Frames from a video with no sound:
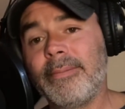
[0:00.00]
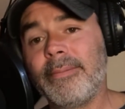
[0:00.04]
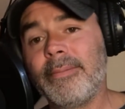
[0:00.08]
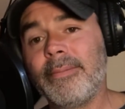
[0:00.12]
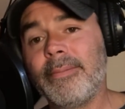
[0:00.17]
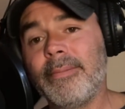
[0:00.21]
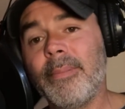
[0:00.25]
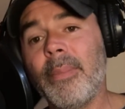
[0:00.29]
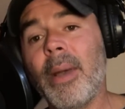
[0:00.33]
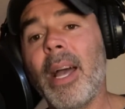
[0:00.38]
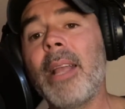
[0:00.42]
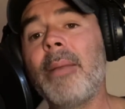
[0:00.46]

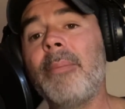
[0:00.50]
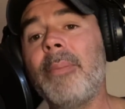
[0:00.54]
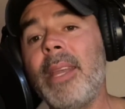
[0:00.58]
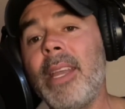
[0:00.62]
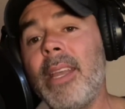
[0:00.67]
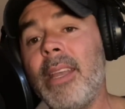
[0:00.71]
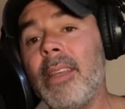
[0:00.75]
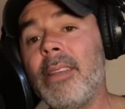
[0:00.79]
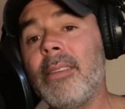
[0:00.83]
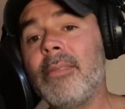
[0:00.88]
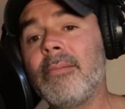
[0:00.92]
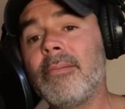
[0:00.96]
might
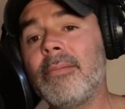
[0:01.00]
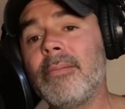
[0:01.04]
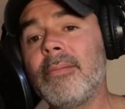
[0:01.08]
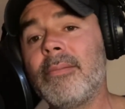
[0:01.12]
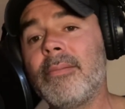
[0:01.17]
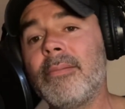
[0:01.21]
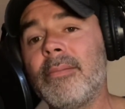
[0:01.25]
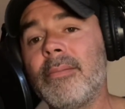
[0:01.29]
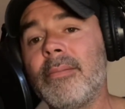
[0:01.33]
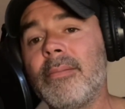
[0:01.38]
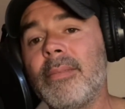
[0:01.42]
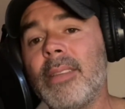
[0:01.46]
be
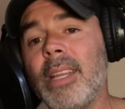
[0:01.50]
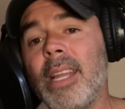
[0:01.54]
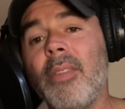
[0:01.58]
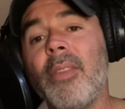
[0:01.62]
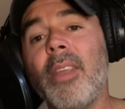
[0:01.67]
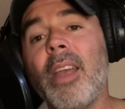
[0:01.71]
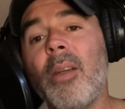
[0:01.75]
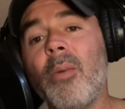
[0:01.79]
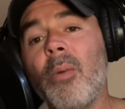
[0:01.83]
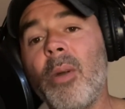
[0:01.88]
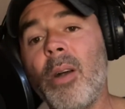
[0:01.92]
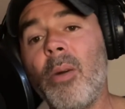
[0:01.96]
in
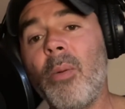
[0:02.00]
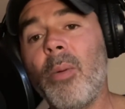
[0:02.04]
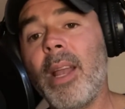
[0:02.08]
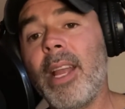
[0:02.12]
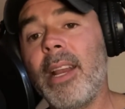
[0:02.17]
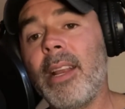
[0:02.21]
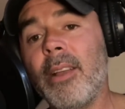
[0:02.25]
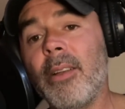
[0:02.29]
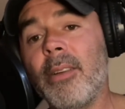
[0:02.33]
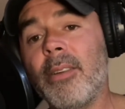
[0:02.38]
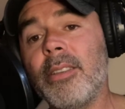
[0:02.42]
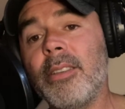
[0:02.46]
that well
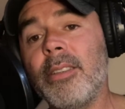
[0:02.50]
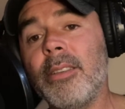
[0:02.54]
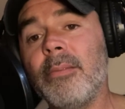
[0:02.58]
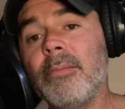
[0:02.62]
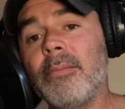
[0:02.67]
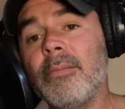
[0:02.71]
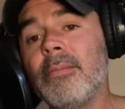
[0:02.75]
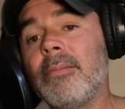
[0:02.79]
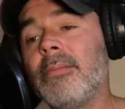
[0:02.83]
waiting on you.